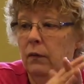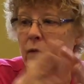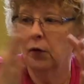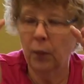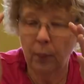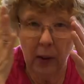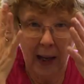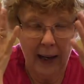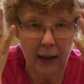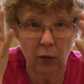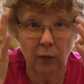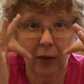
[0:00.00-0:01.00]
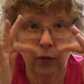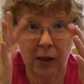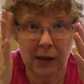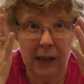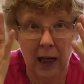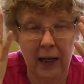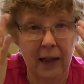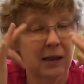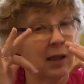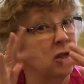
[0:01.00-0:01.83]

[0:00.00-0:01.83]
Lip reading: For the black around his eyes,